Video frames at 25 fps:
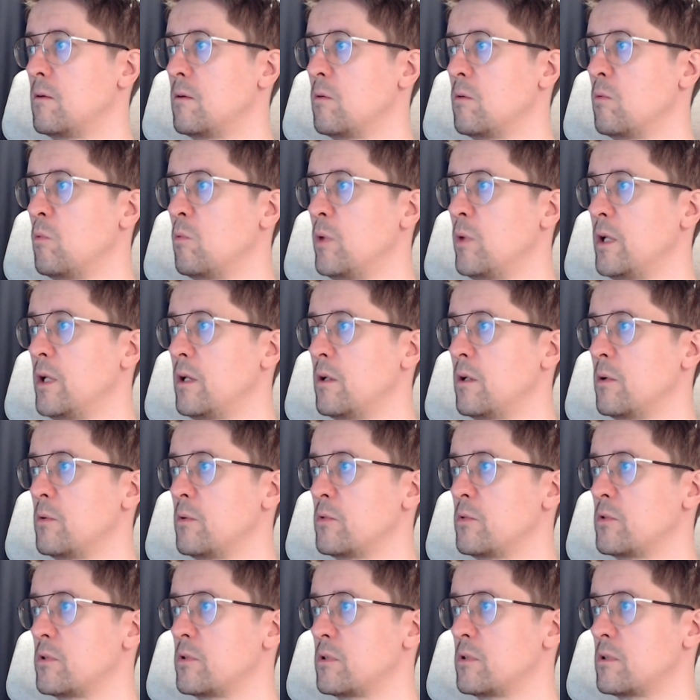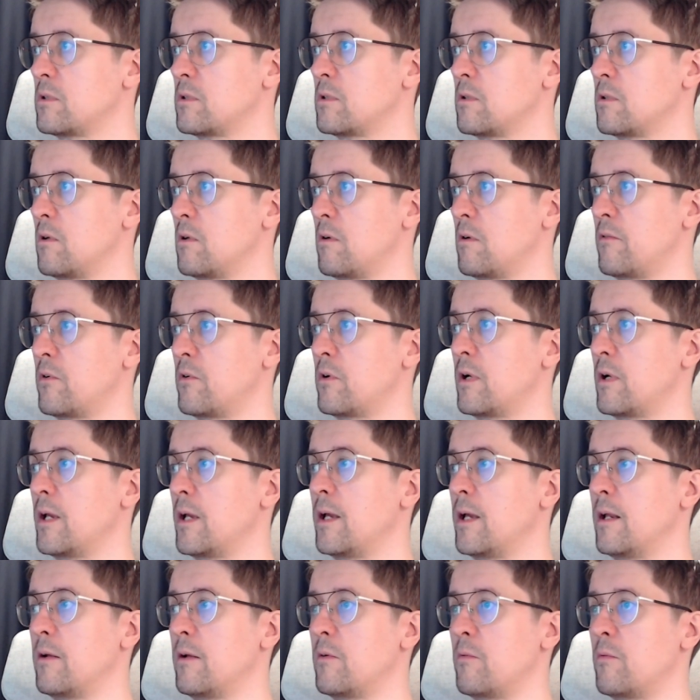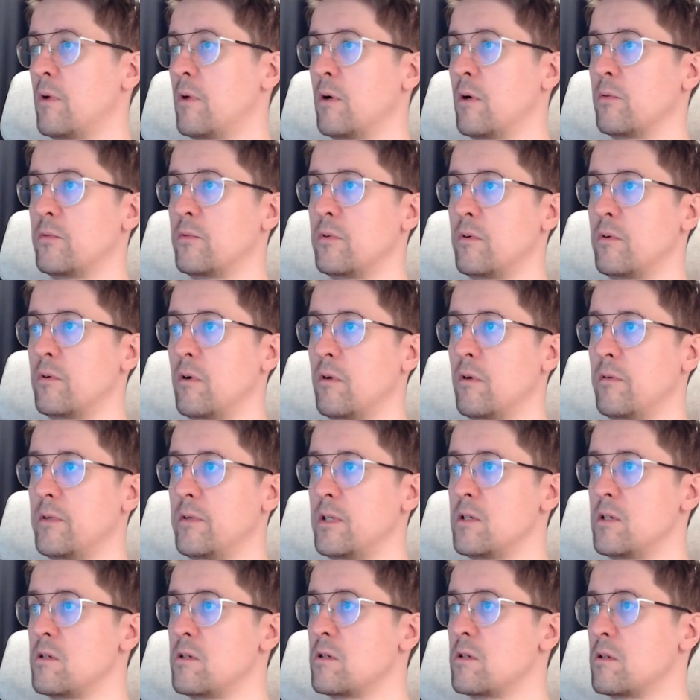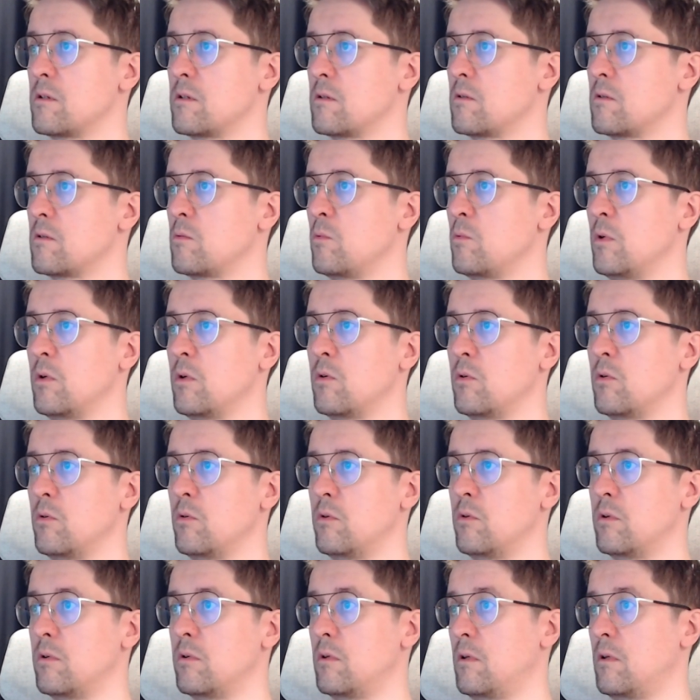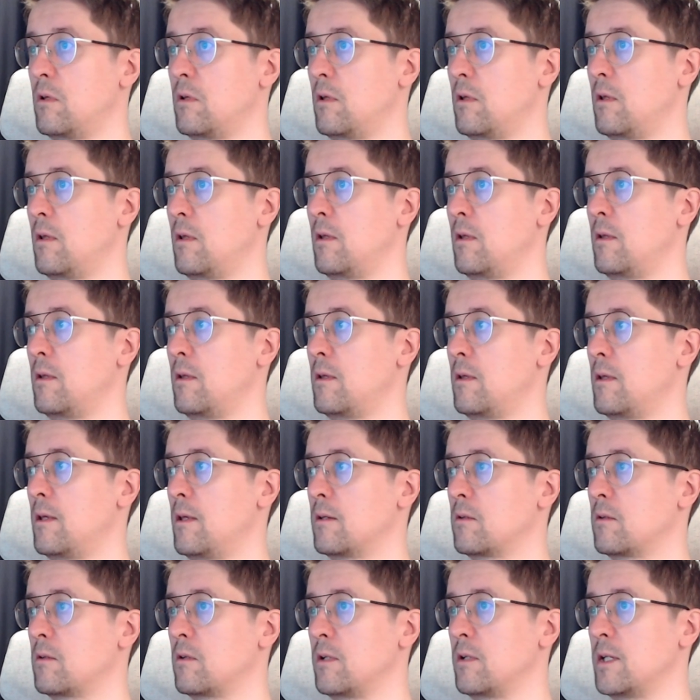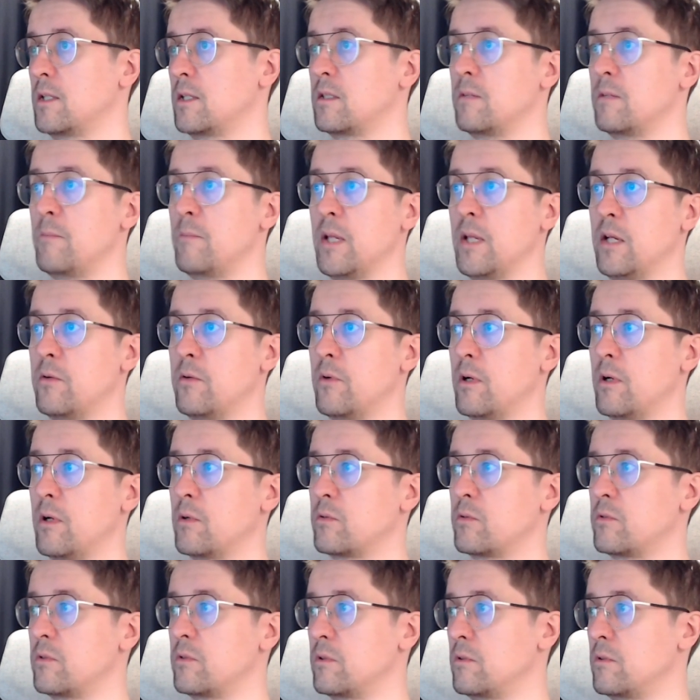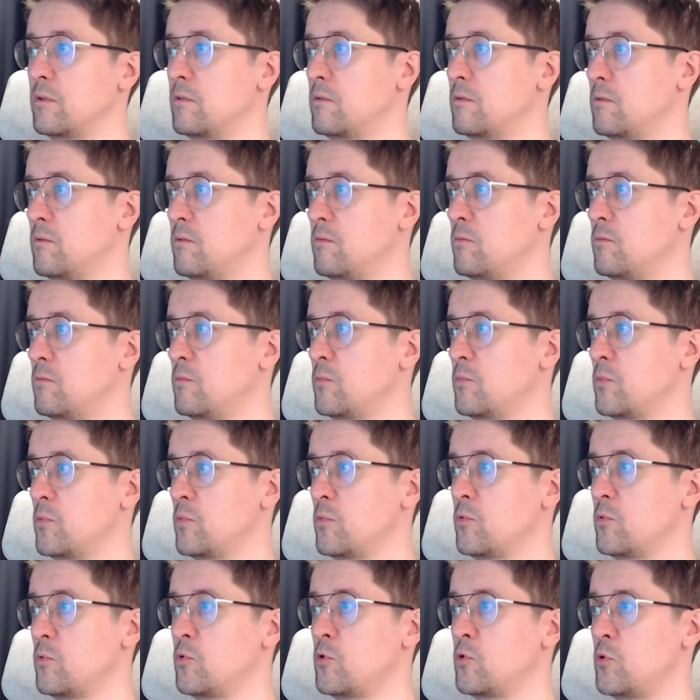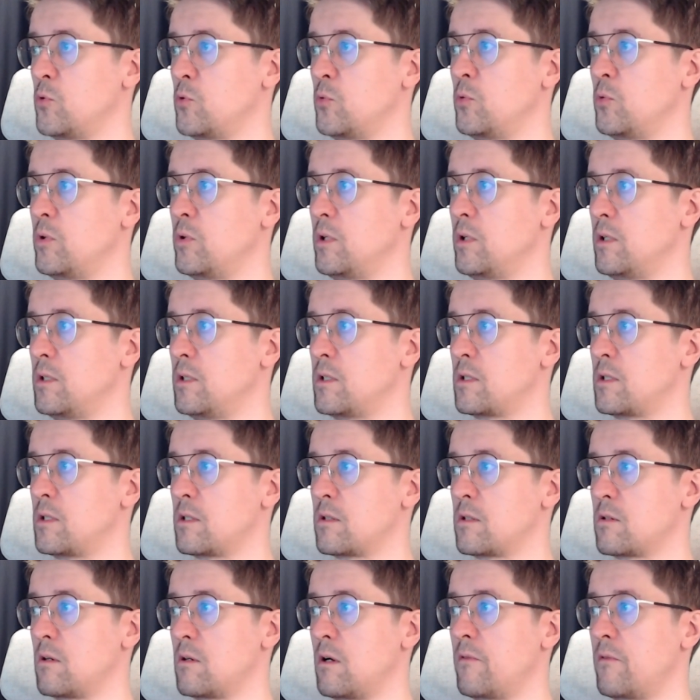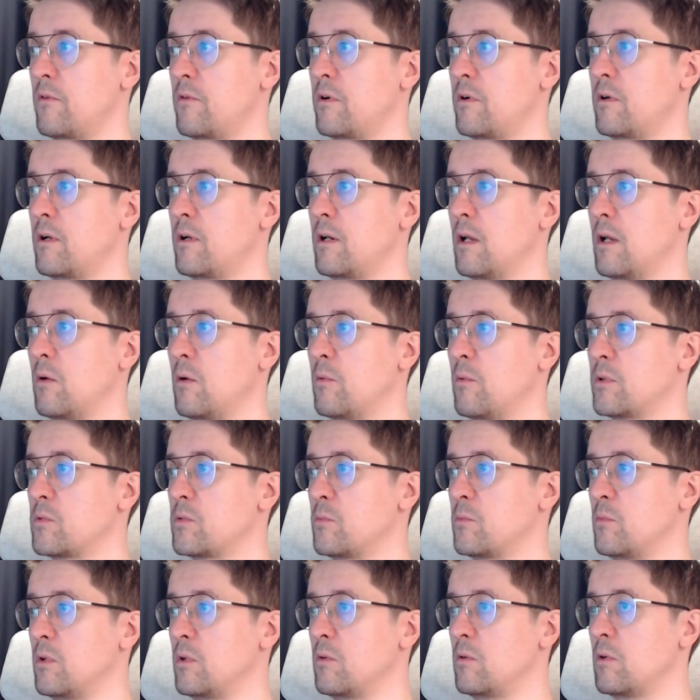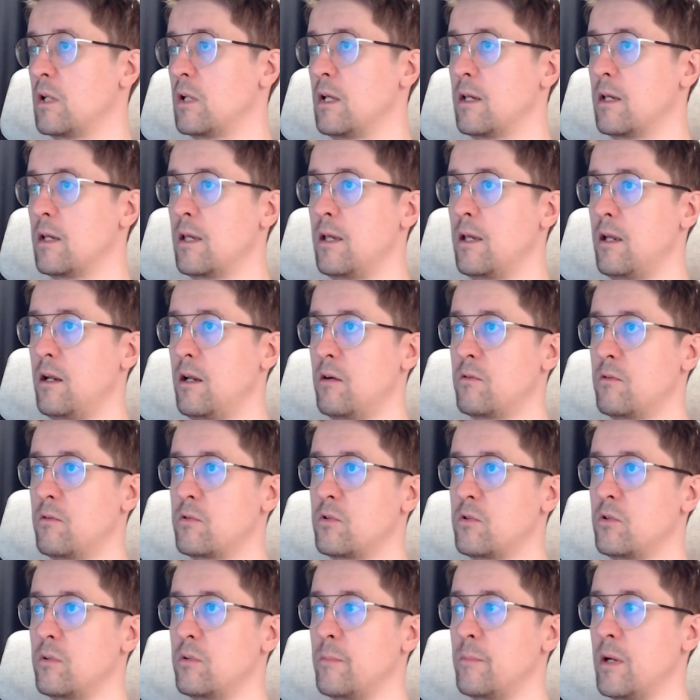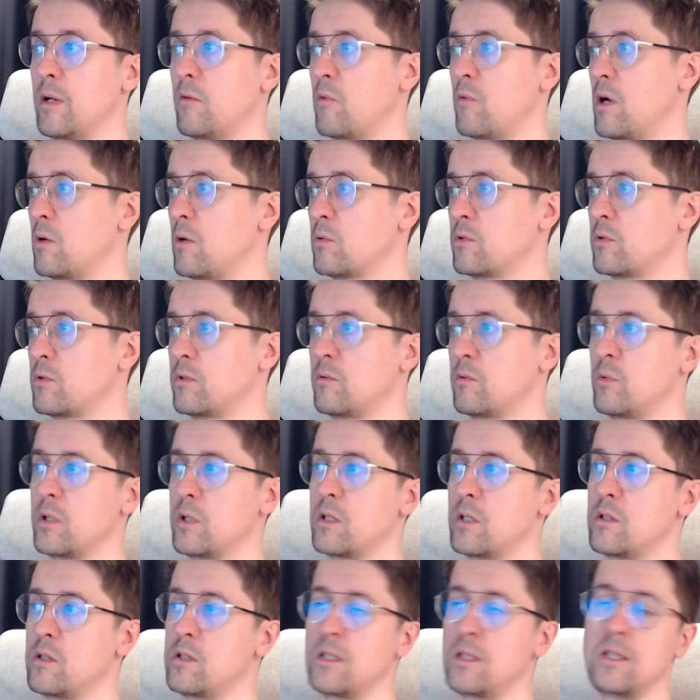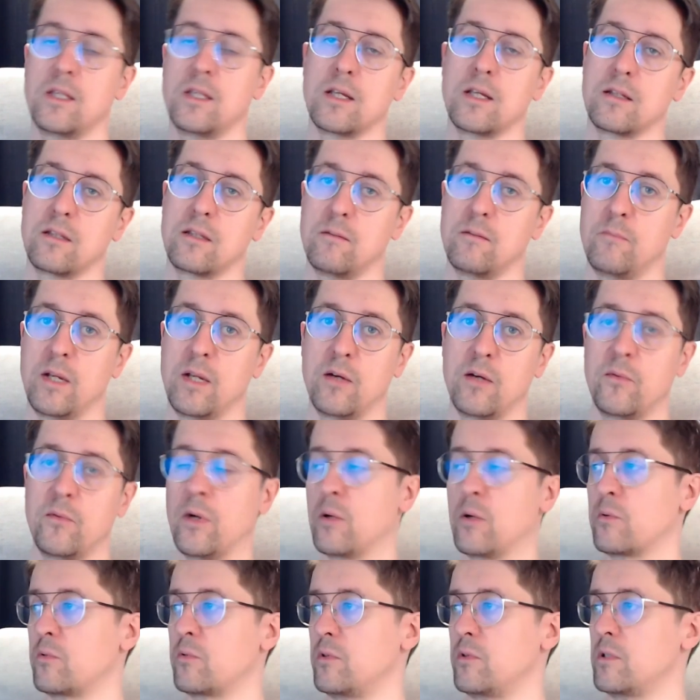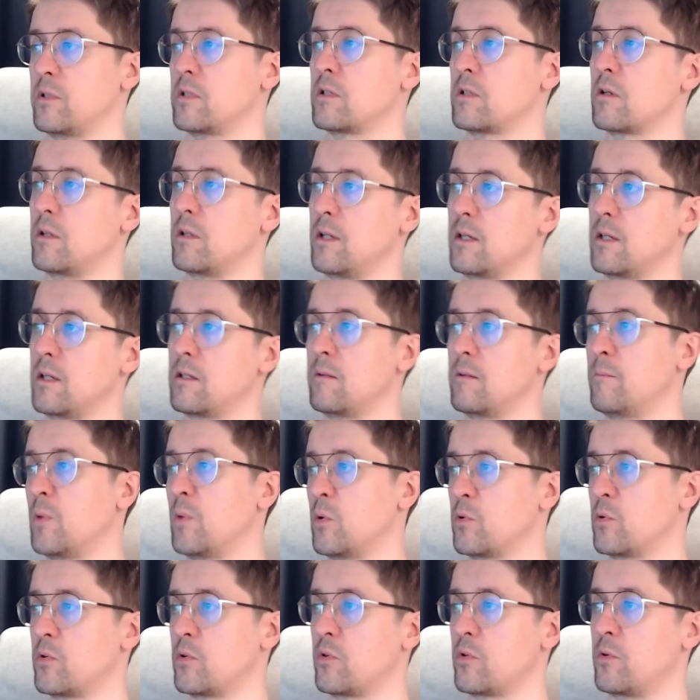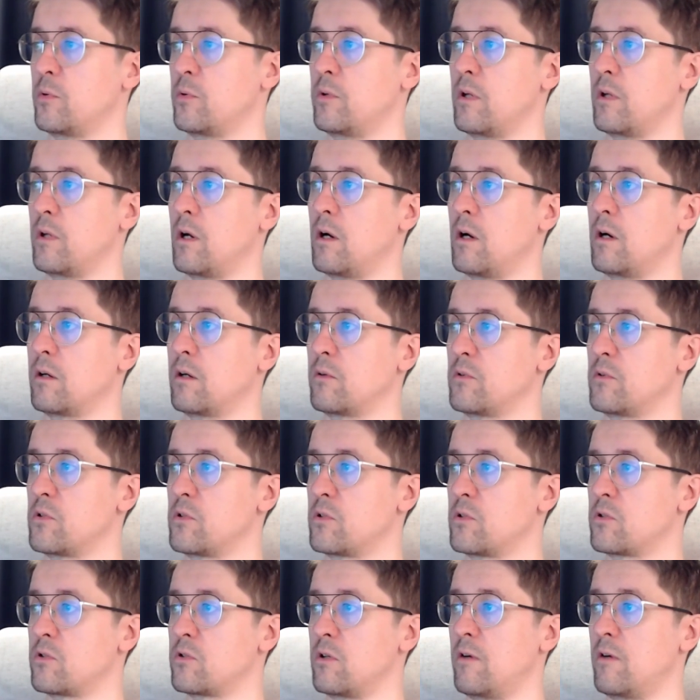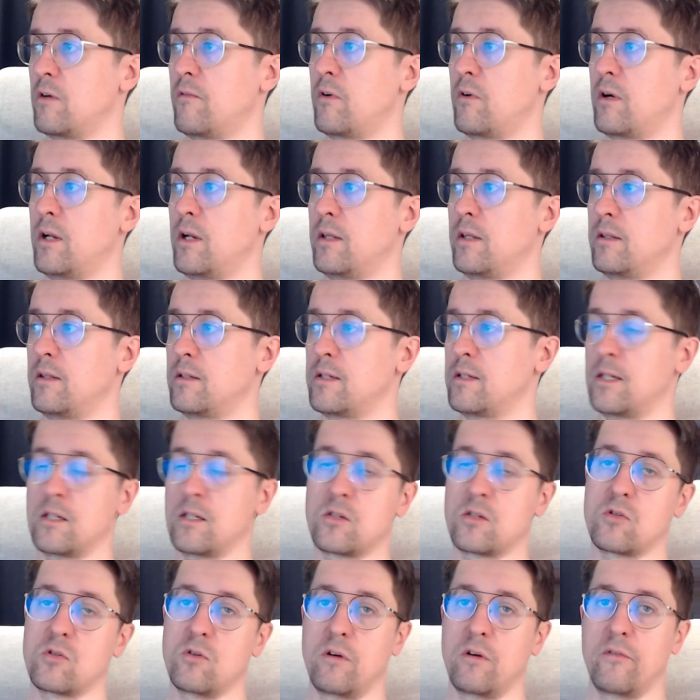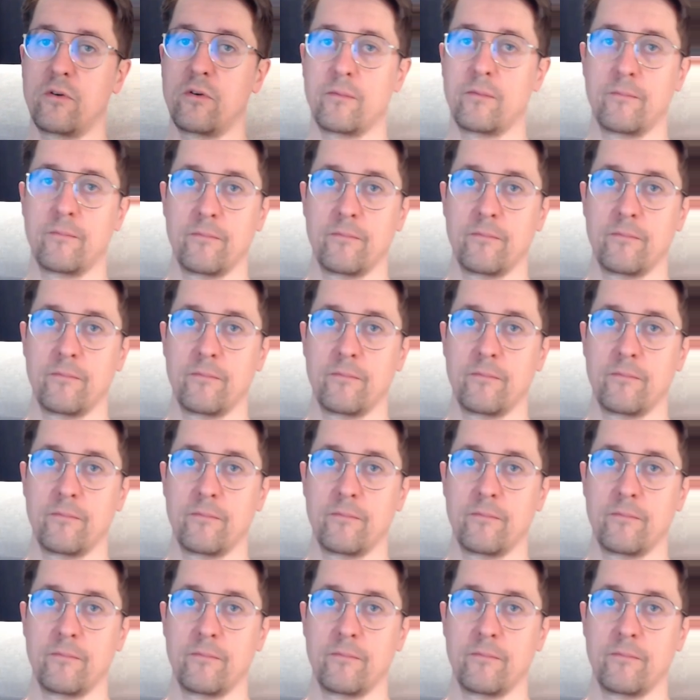Windows server and router on these. So we could connect the main router to the server, and now as we click here to the main router, we can see that the main router is connected both to the Argus server and the test server,